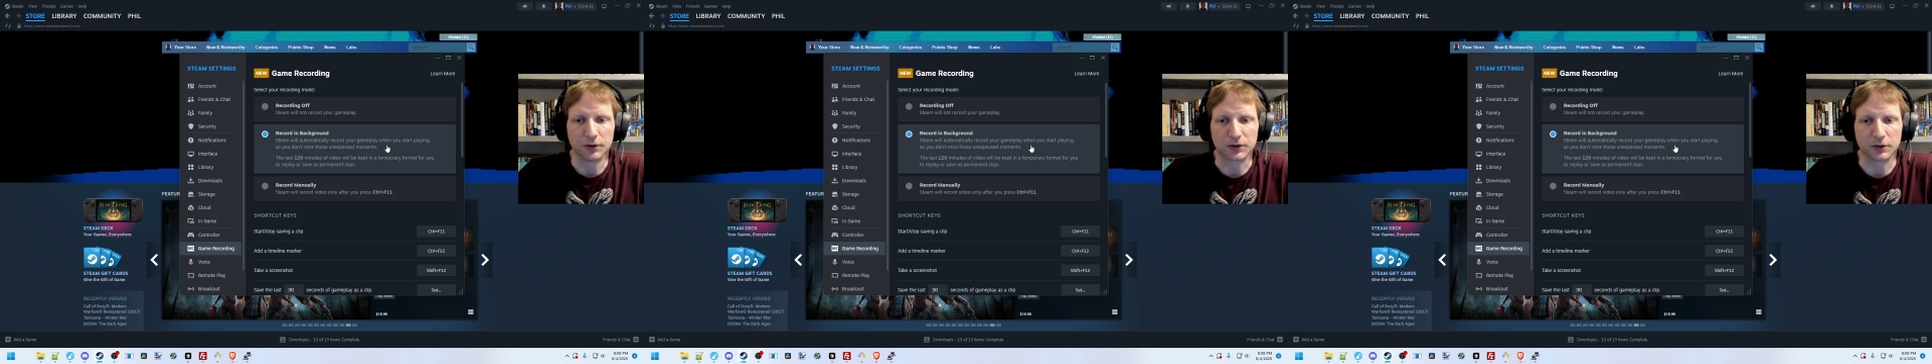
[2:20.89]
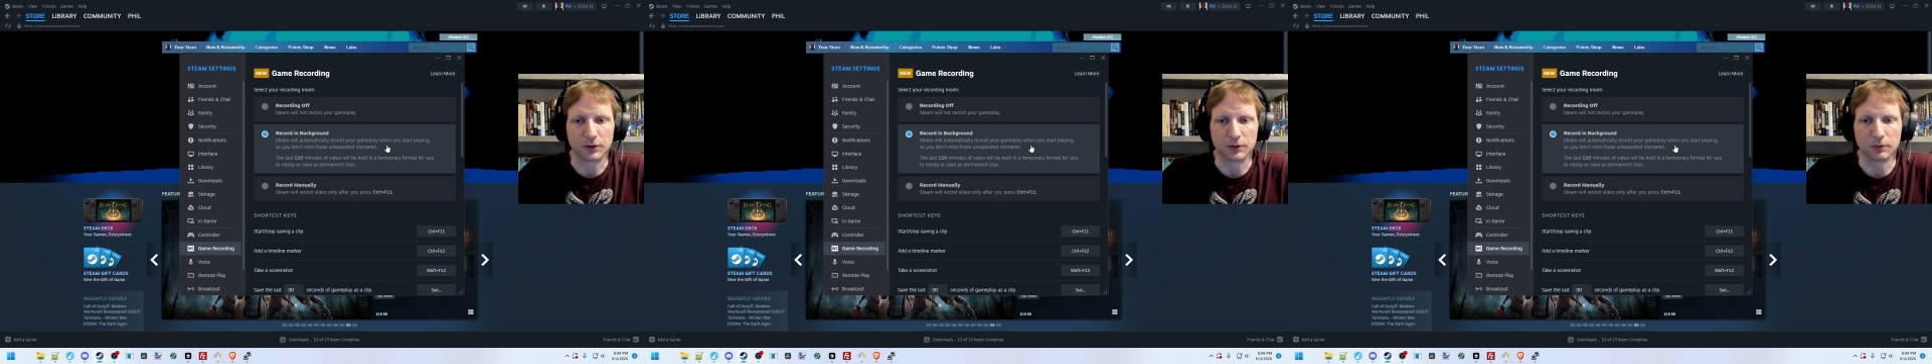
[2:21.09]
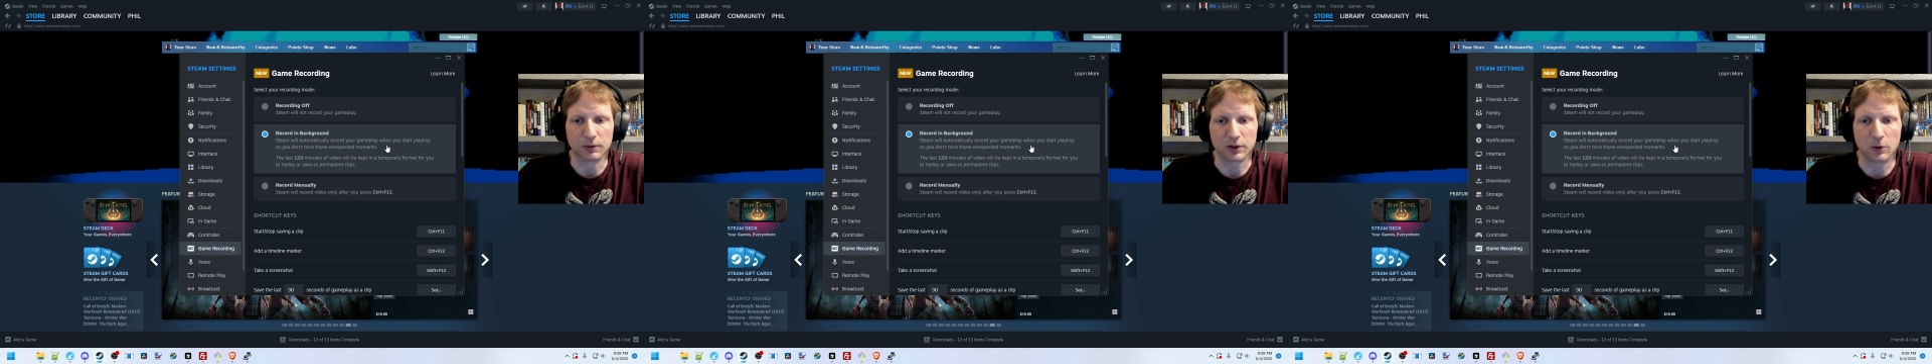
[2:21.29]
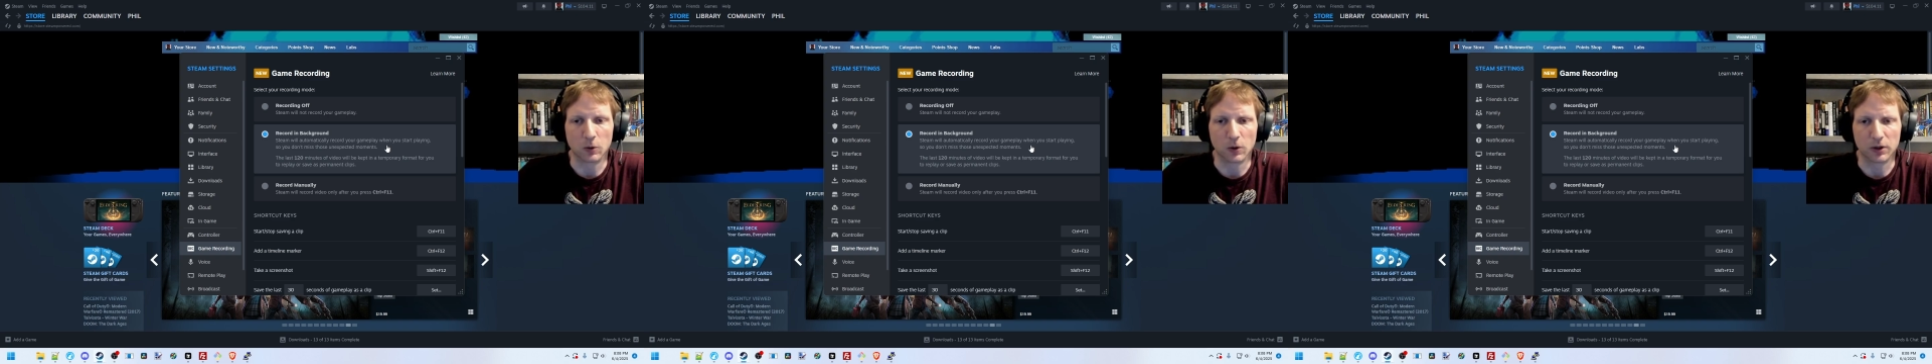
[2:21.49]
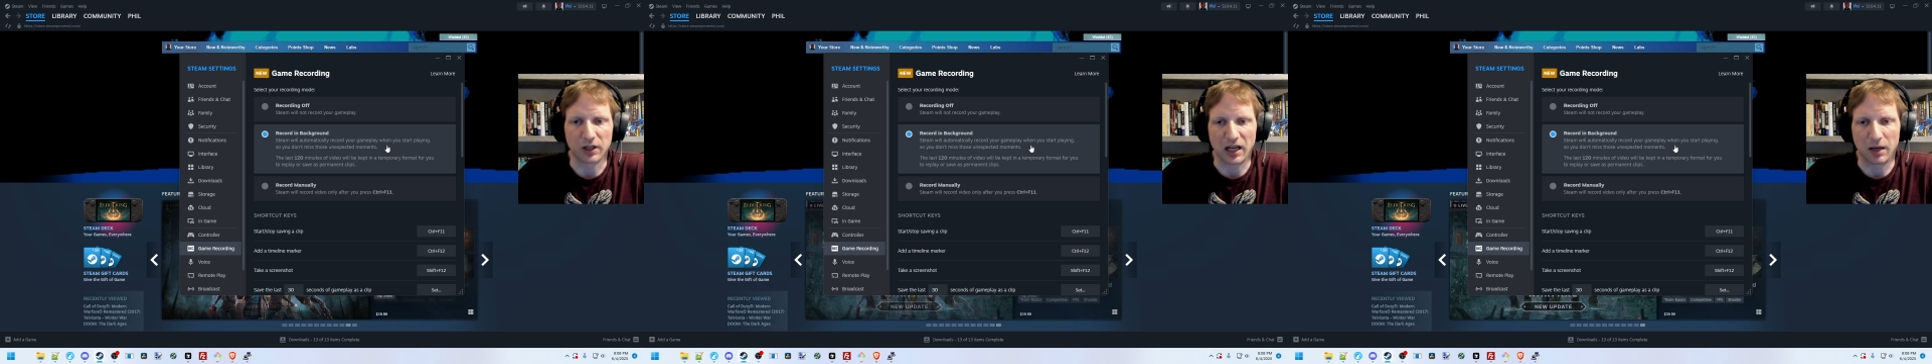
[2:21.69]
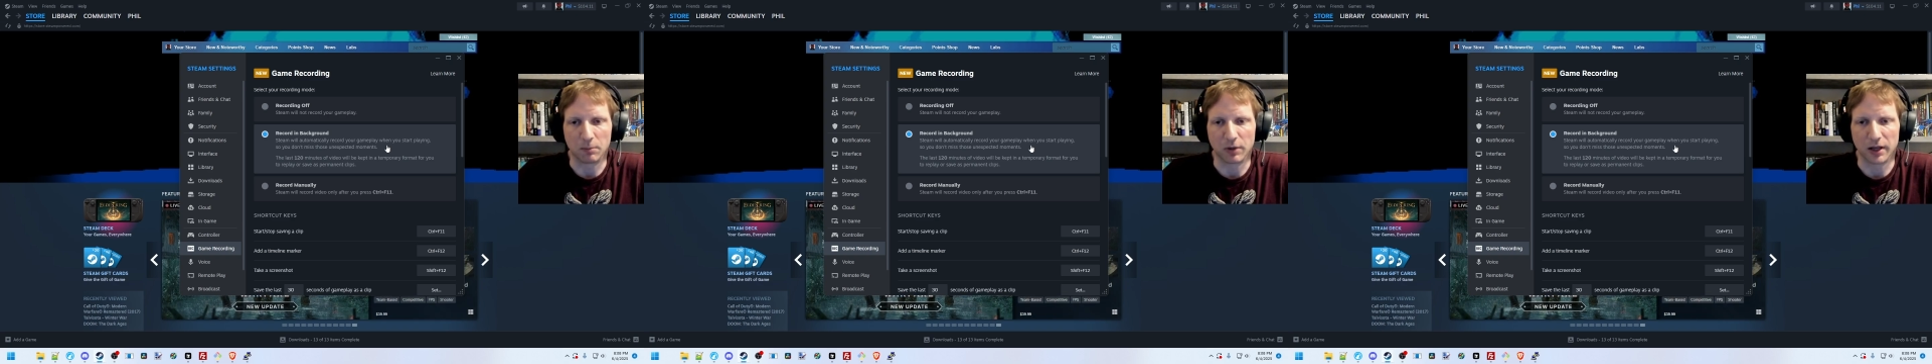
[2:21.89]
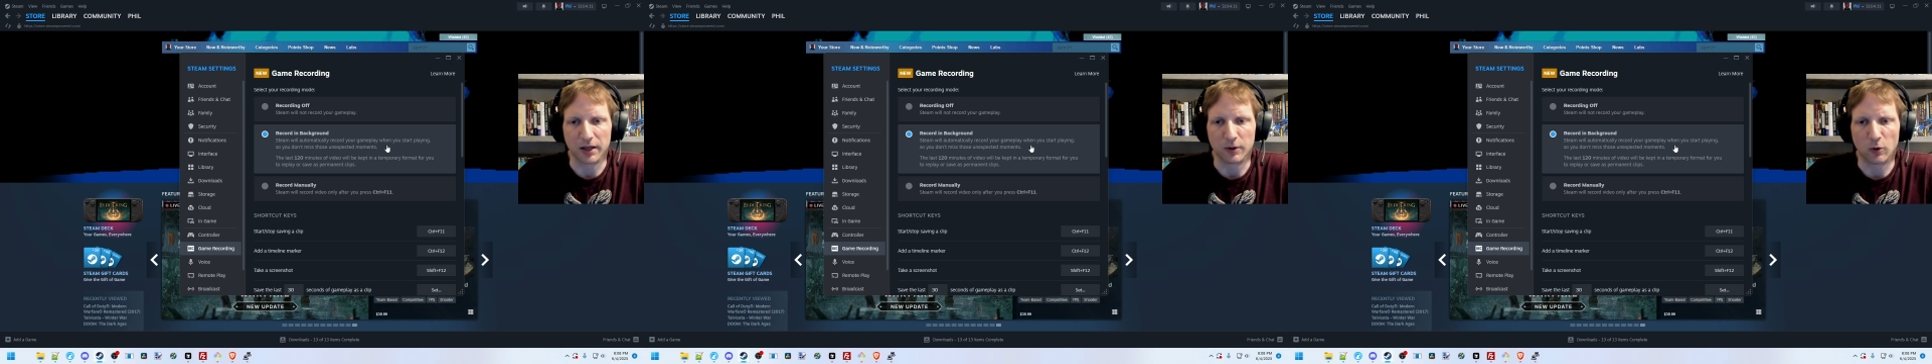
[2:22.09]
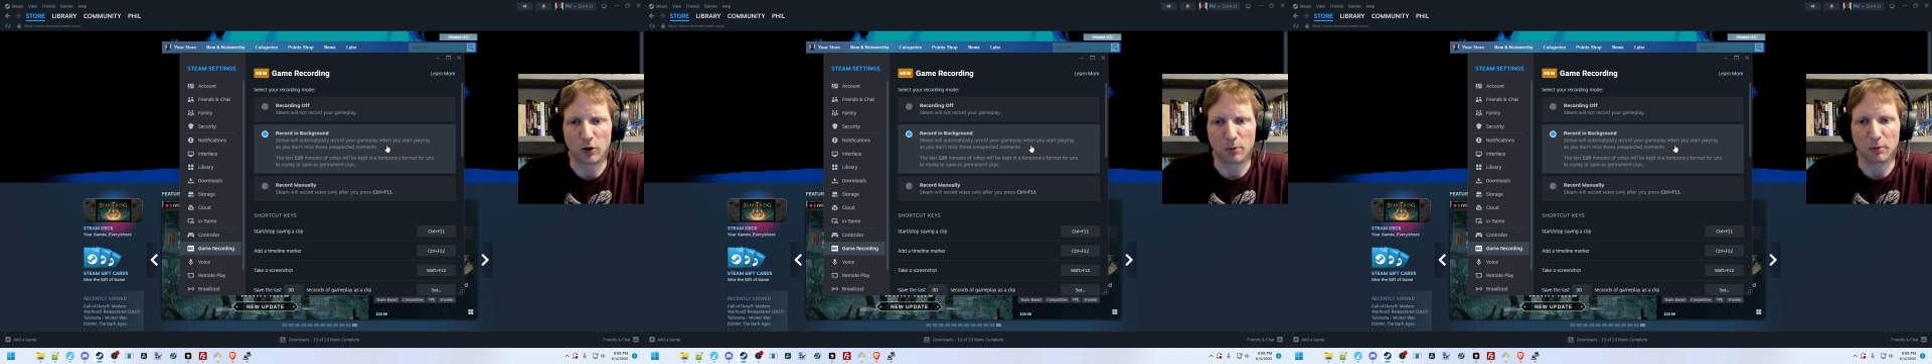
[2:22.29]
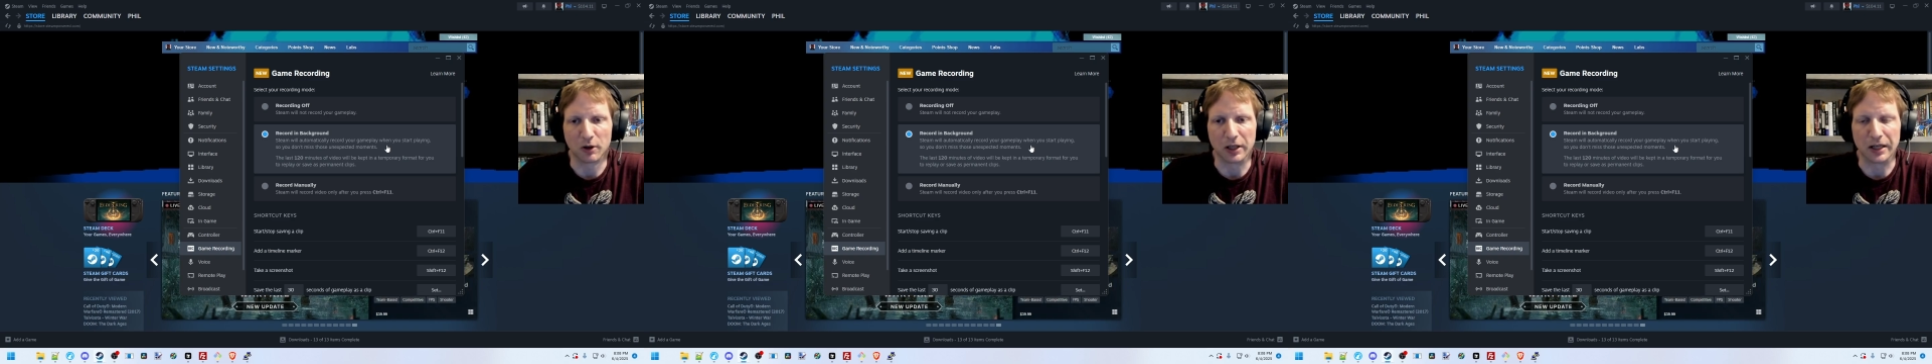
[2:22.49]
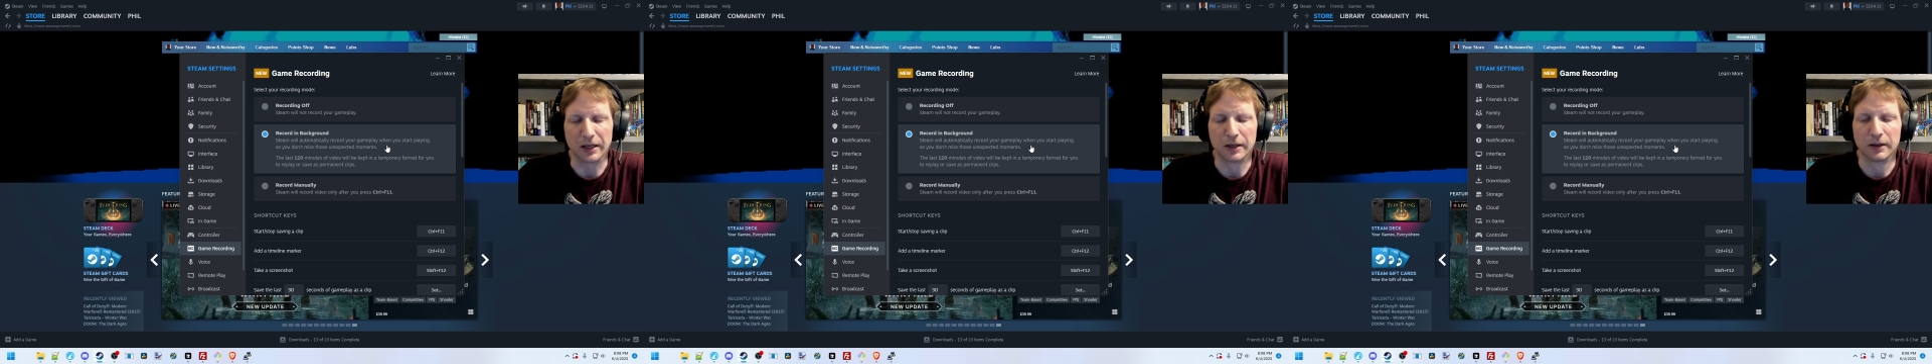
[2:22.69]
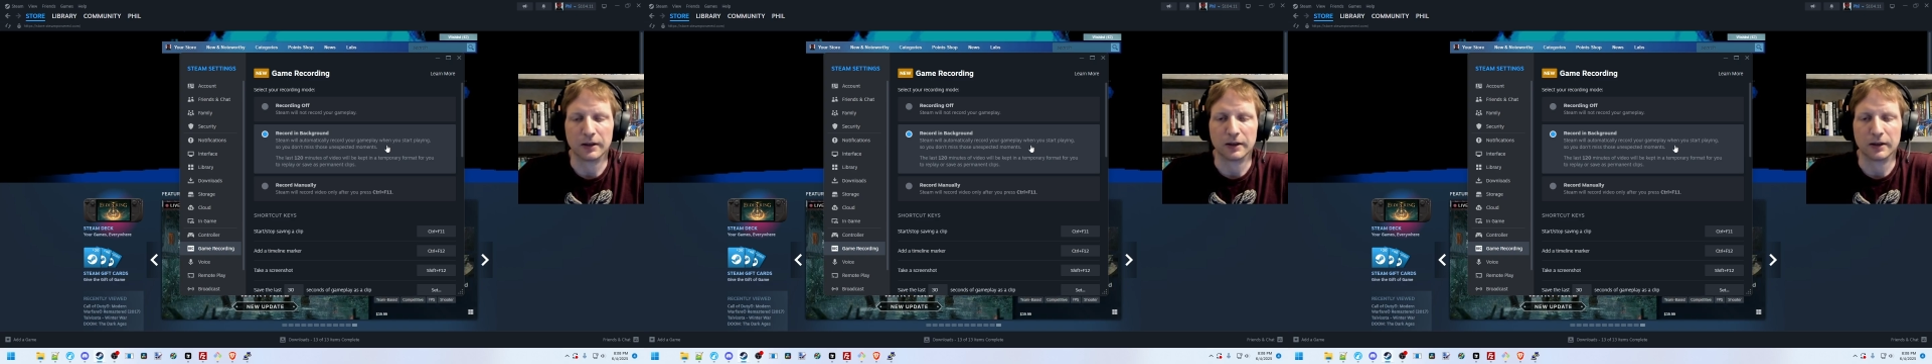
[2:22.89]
to record gameplay normally.